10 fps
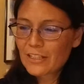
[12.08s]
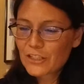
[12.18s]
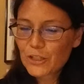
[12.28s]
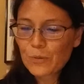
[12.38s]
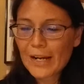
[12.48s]

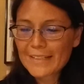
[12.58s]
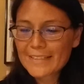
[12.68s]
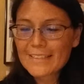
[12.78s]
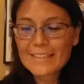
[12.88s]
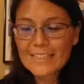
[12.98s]
She
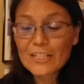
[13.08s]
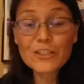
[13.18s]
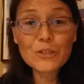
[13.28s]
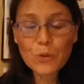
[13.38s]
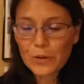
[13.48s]
writes, Dear
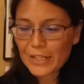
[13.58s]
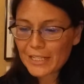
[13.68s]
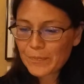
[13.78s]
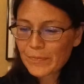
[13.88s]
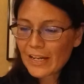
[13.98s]

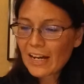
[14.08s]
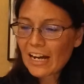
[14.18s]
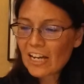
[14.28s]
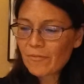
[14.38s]
Tori, I